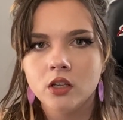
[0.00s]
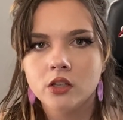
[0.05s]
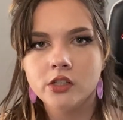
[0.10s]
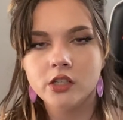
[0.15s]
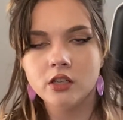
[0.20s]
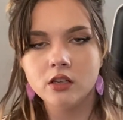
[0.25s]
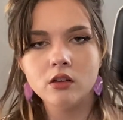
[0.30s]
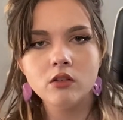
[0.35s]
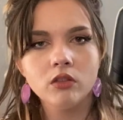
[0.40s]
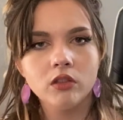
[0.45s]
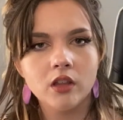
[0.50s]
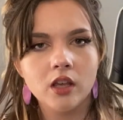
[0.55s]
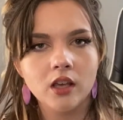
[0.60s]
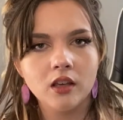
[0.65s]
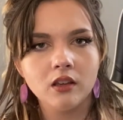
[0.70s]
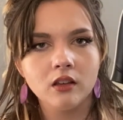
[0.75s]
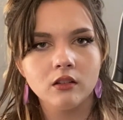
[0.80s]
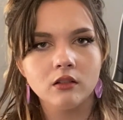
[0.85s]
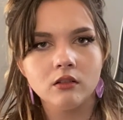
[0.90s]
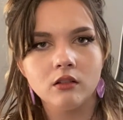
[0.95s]
Do you think
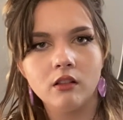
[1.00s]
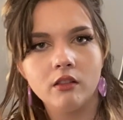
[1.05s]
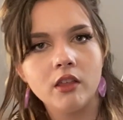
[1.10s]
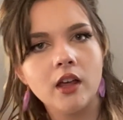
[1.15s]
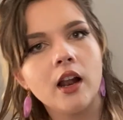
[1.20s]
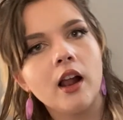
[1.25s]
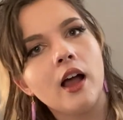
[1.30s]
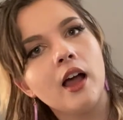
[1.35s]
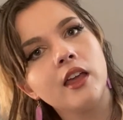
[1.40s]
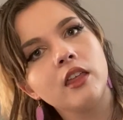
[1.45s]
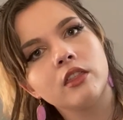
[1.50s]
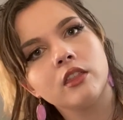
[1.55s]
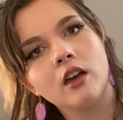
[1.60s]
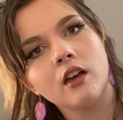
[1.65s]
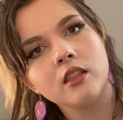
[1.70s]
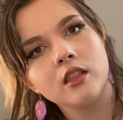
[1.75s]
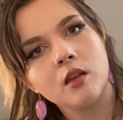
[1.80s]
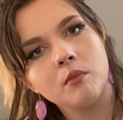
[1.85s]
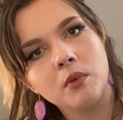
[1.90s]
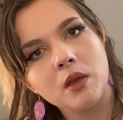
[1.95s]
that I
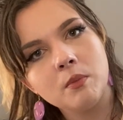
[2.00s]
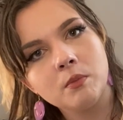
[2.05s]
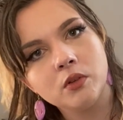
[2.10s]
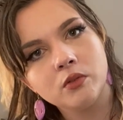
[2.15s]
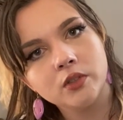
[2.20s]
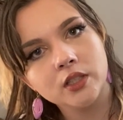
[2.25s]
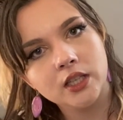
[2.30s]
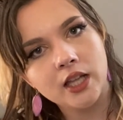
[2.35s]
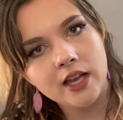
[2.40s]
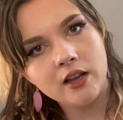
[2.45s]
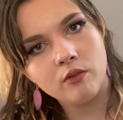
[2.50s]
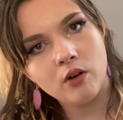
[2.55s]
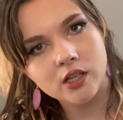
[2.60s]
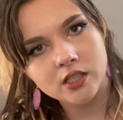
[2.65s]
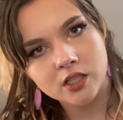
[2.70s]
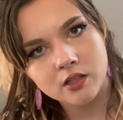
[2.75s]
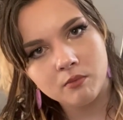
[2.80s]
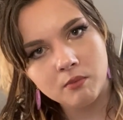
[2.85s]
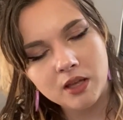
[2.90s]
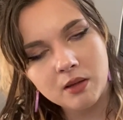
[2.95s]
thought that people would like
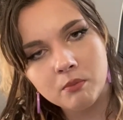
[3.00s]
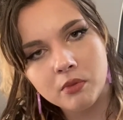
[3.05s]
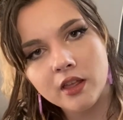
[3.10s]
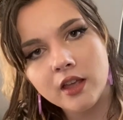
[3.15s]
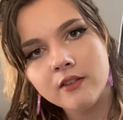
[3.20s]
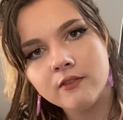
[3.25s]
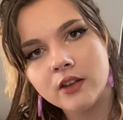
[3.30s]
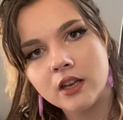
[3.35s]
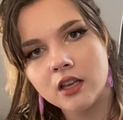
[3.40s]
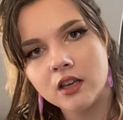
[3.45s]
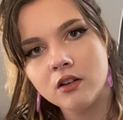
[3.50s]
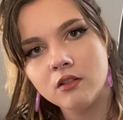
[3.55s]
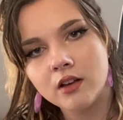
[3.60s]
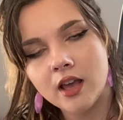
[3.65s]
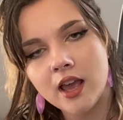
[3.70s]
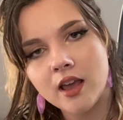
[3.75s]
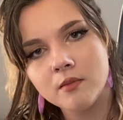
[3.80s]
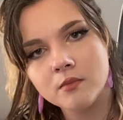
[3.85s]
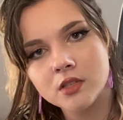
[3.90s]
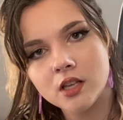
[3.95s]
watching me play video
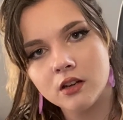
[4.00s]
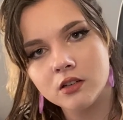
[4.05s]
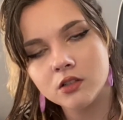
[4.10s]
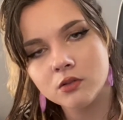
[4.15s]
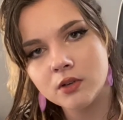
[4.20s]
games on